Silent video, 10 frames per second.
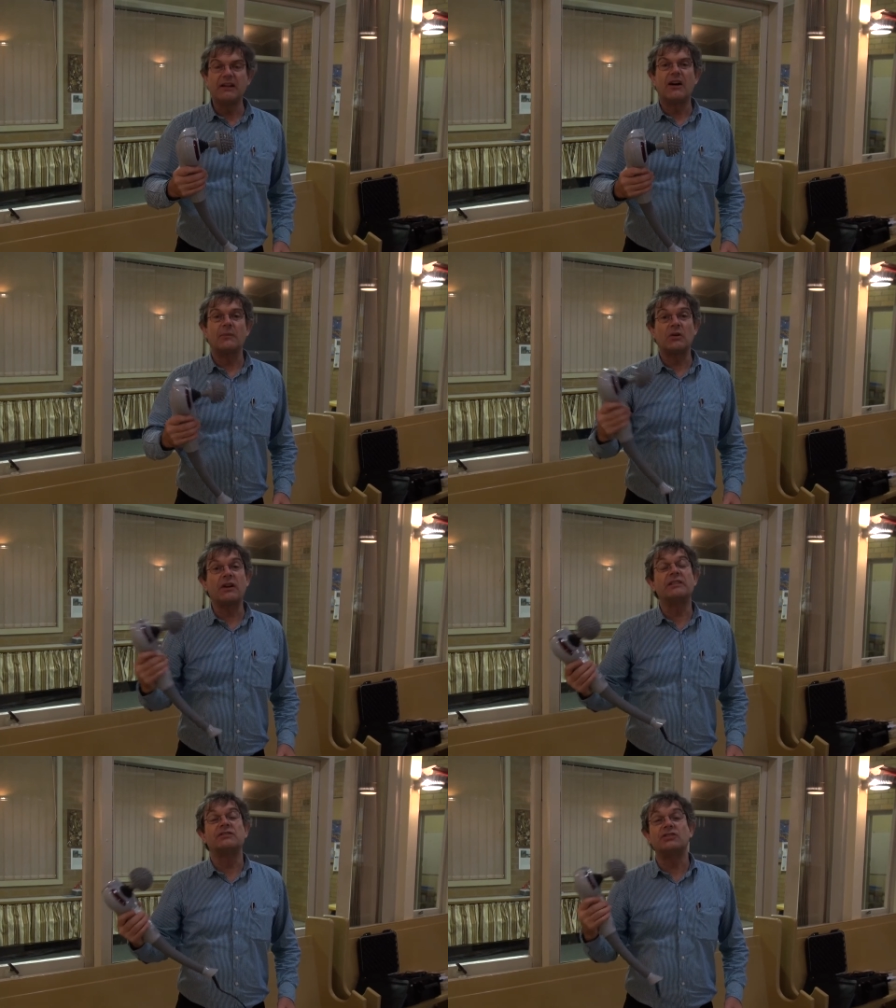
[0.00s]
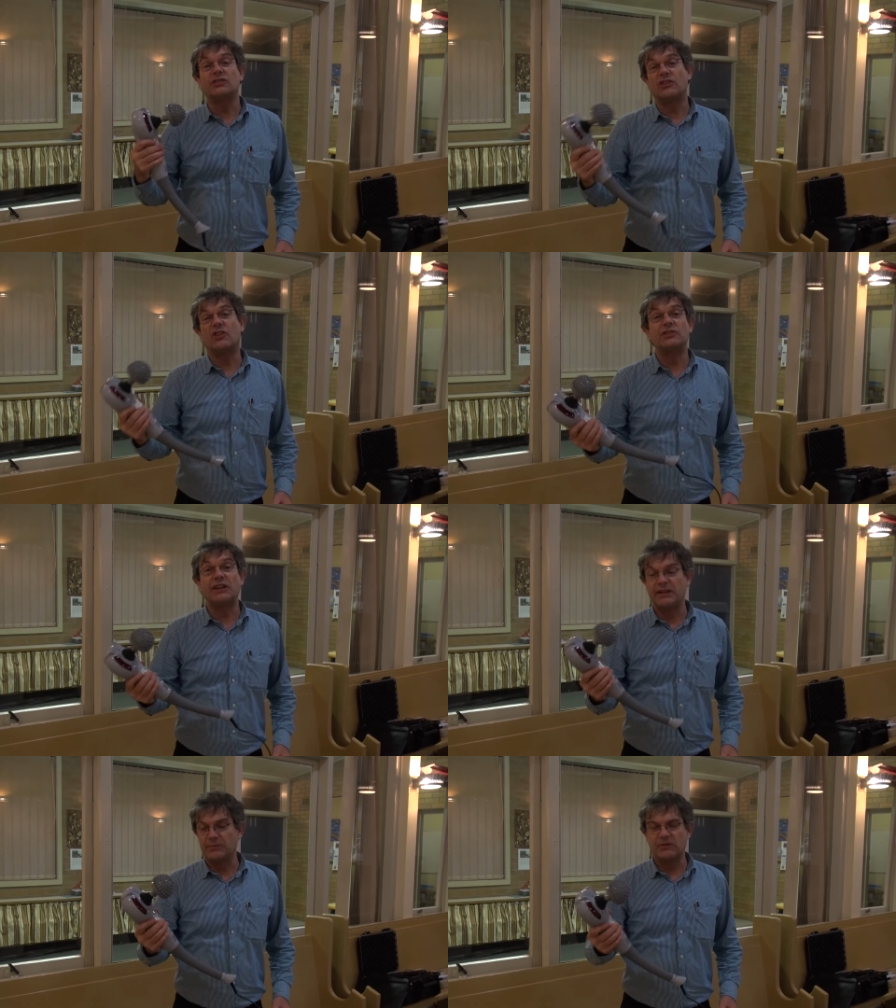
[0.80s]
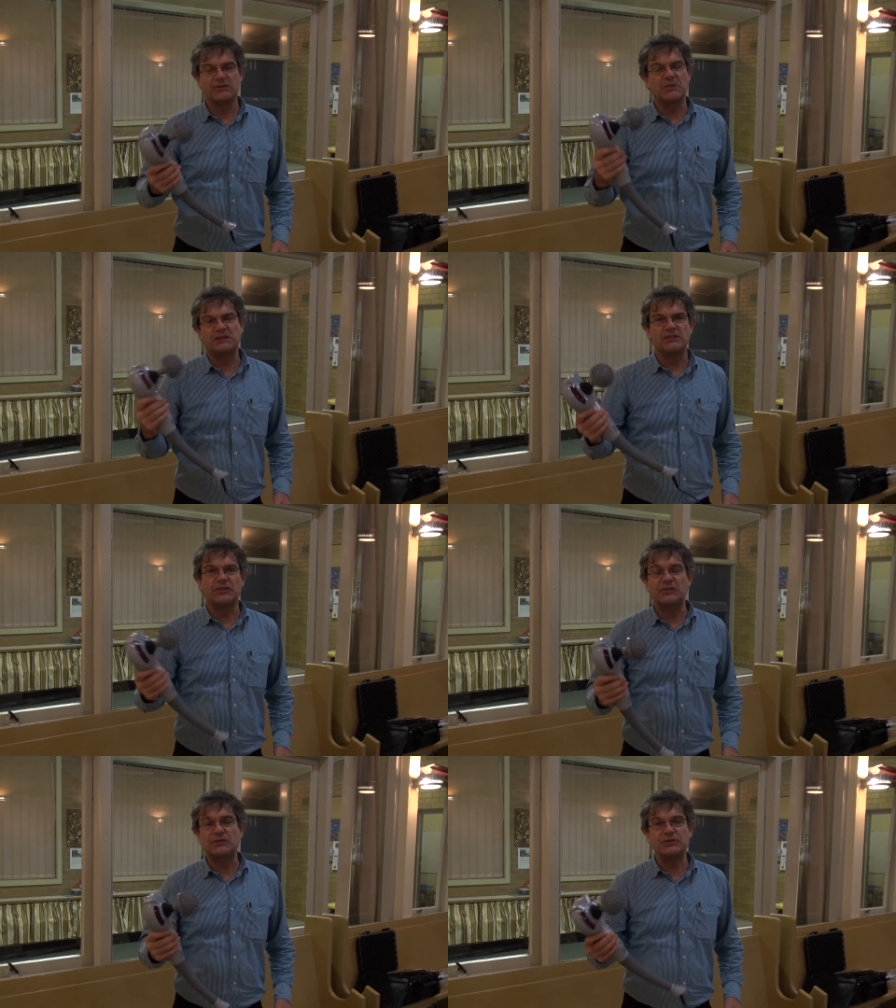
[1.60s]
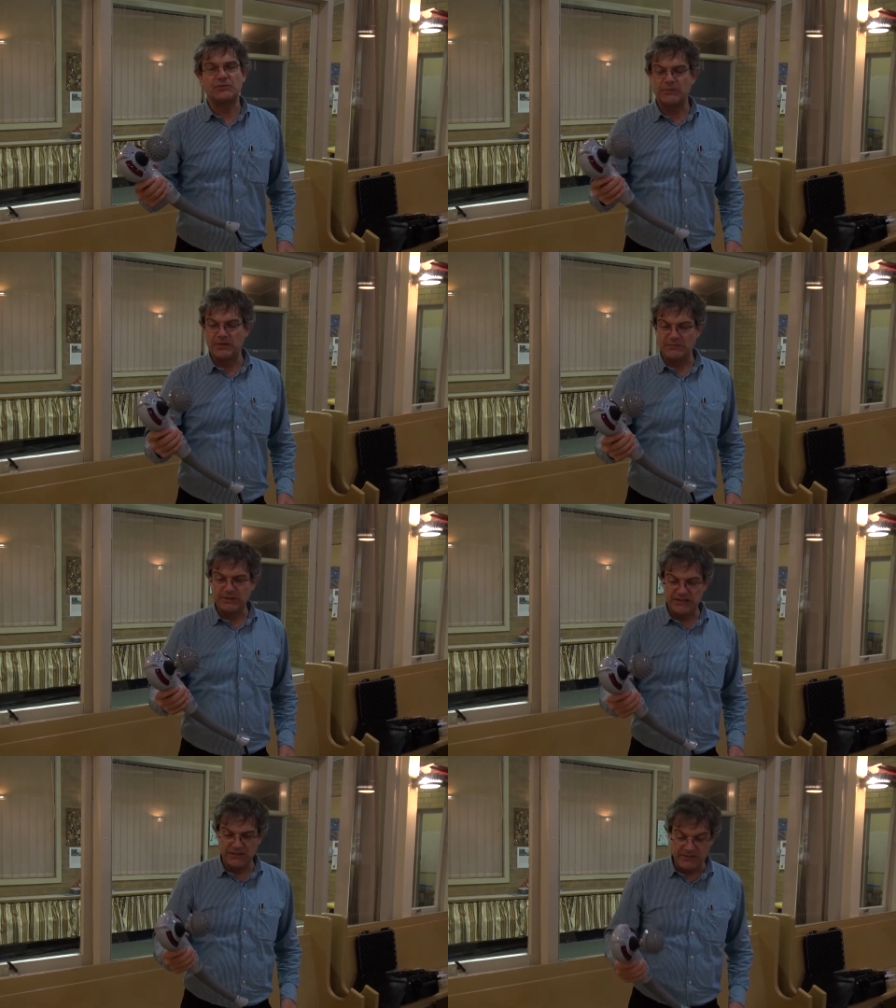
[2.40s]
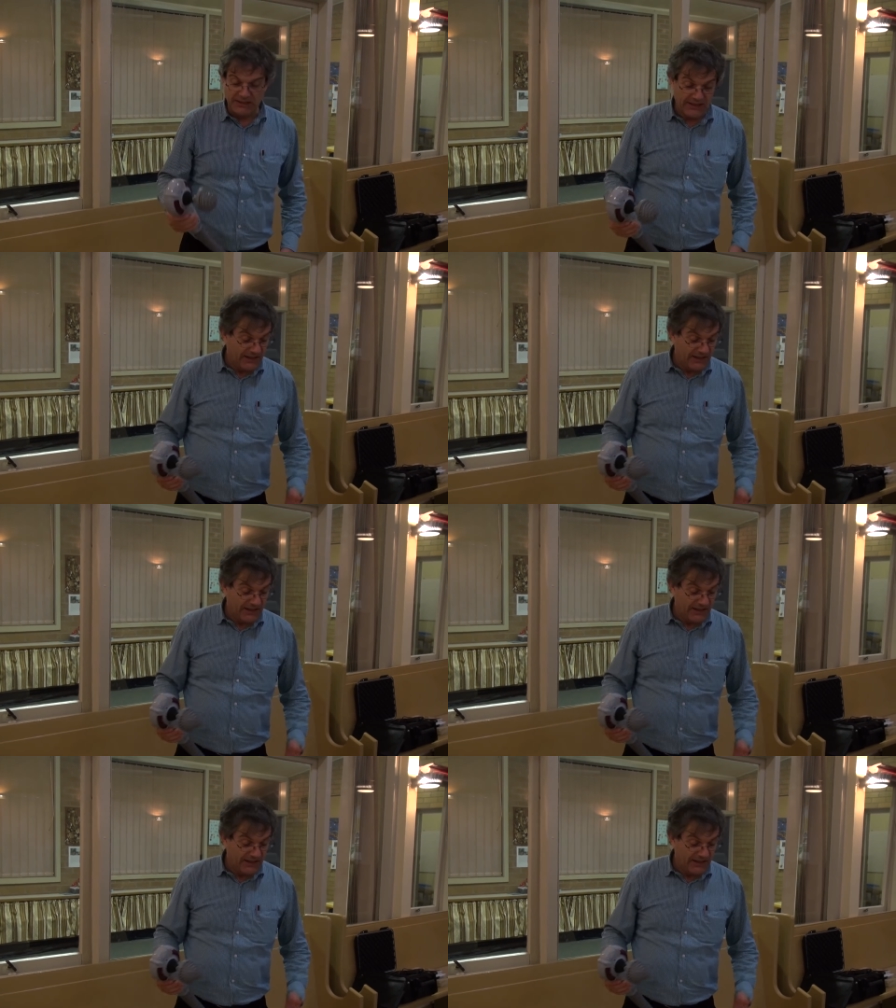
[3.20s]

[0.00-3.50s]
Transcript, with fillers: I'm not going to turn it on now because it makes a lot of noise, you won't be able to hear me.